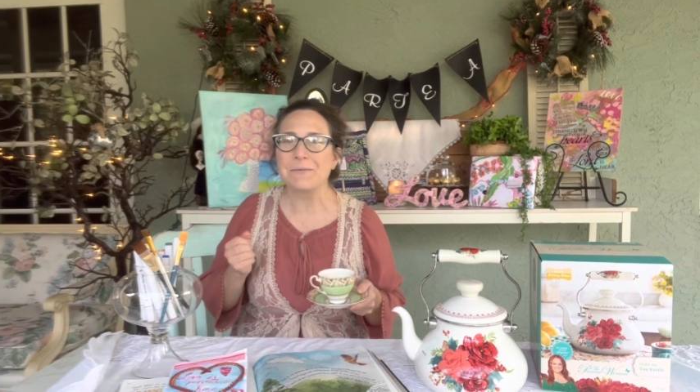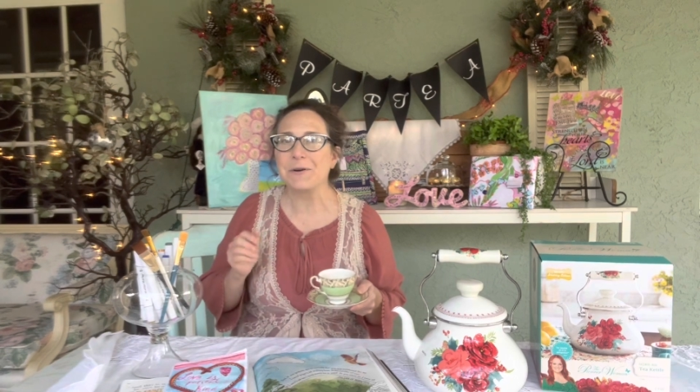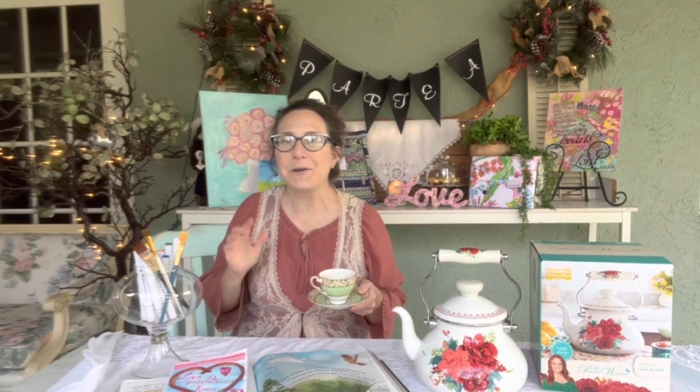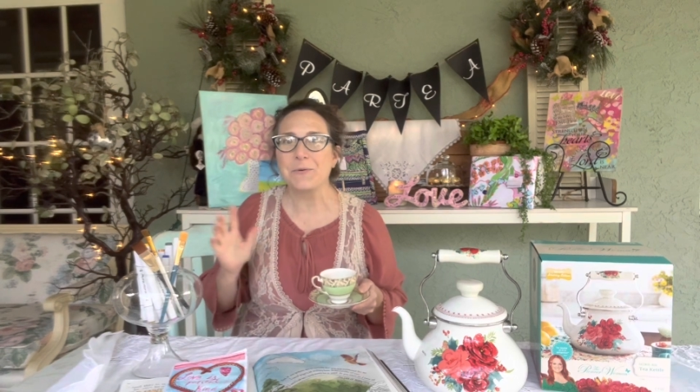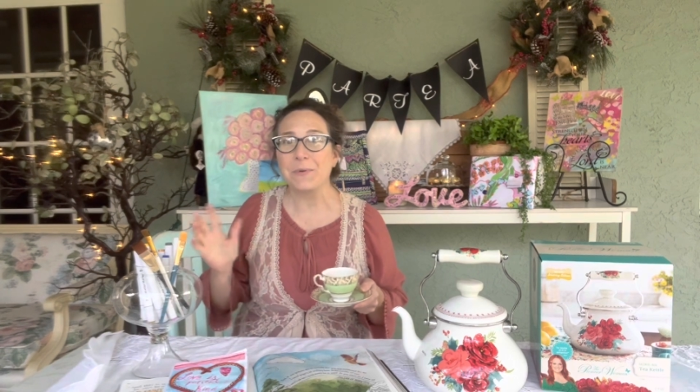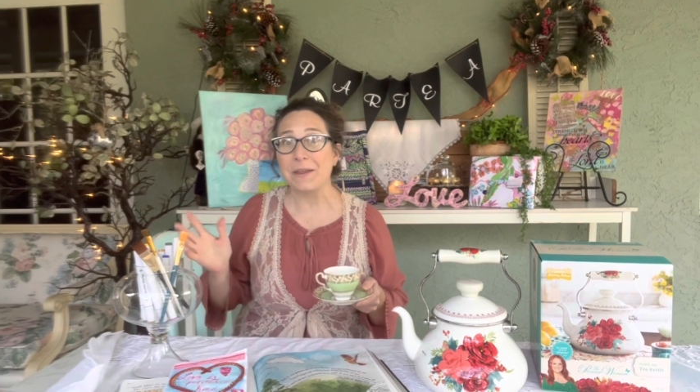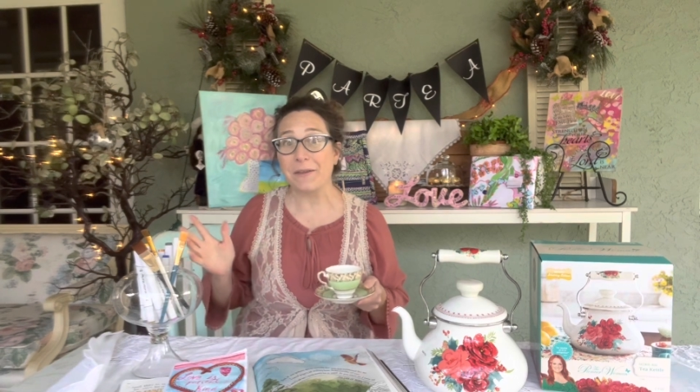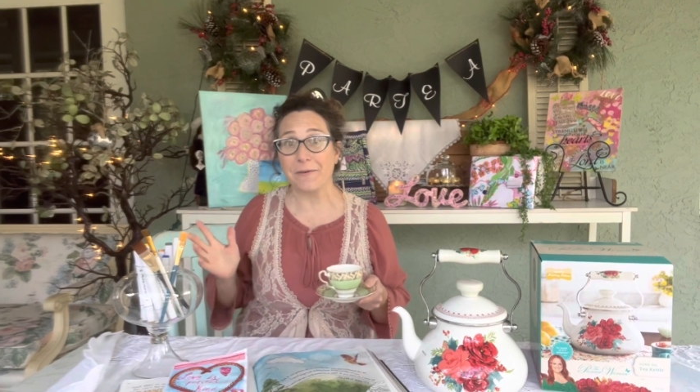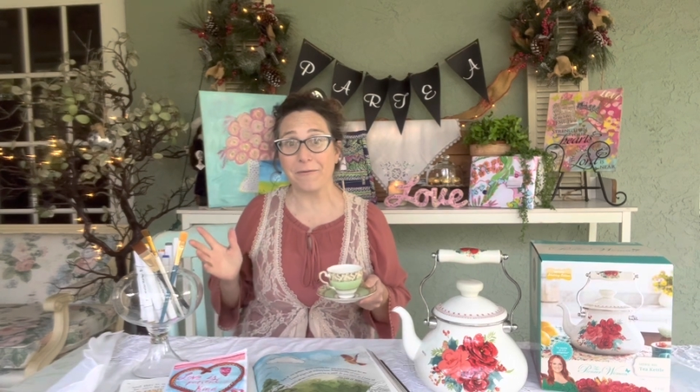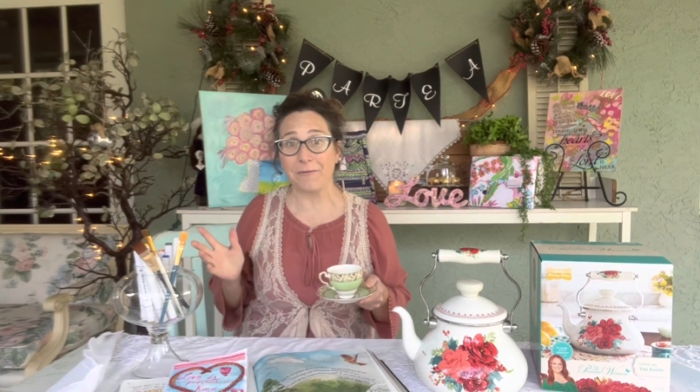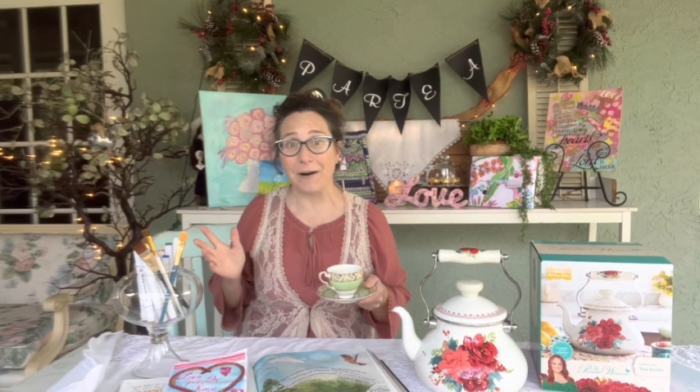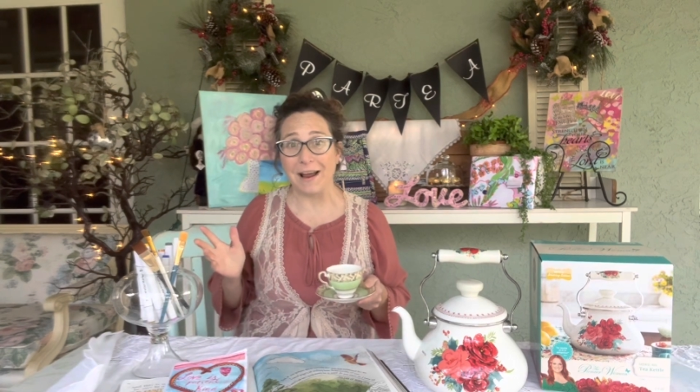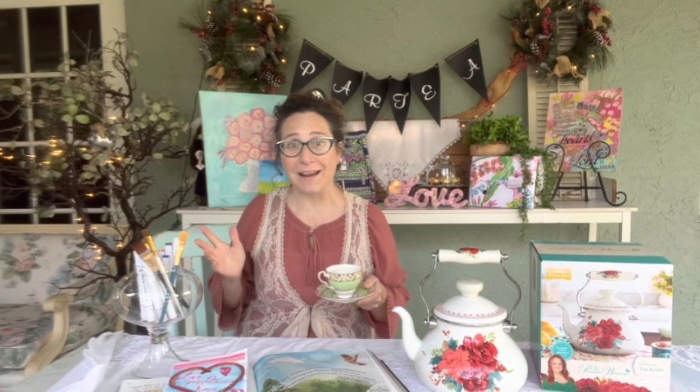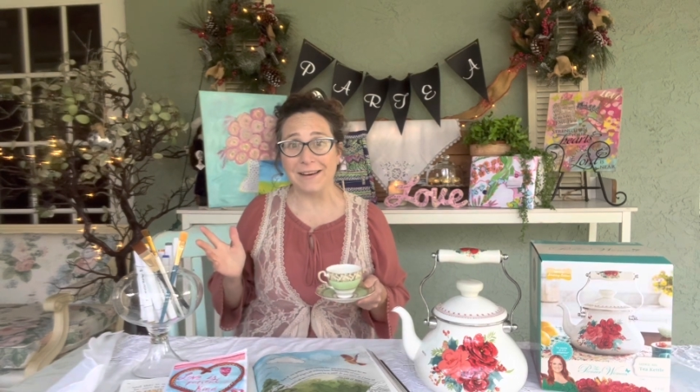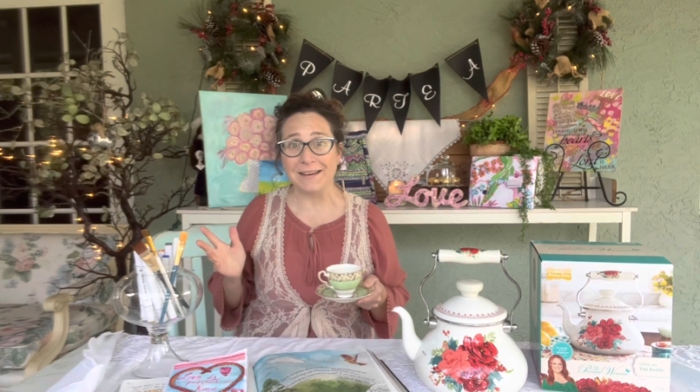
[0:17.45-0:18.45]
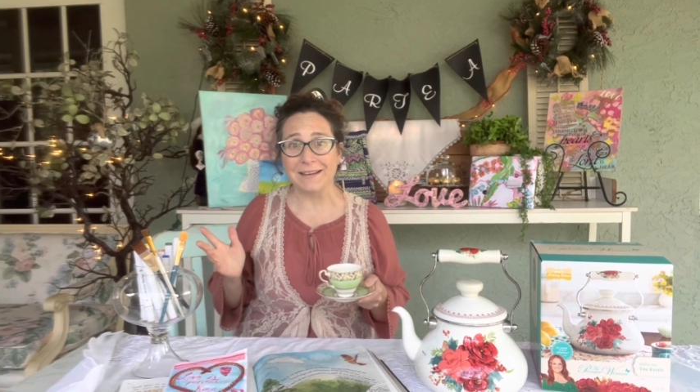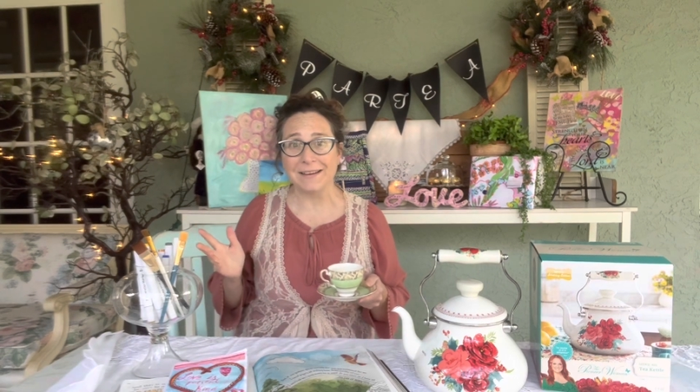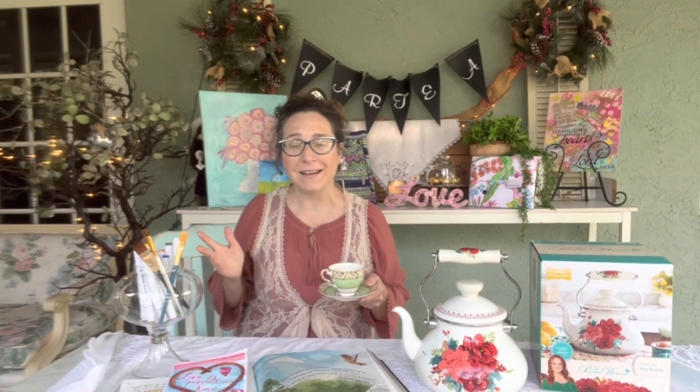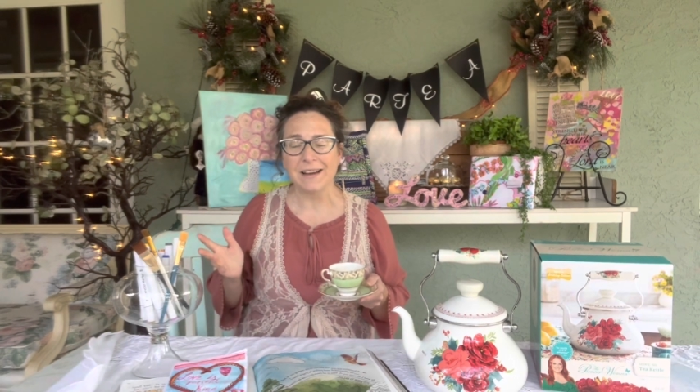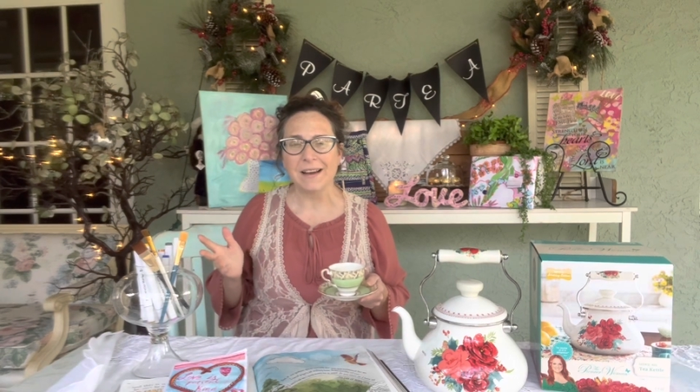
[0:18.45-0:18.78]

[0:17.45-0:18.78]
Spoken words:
Were you with a friend?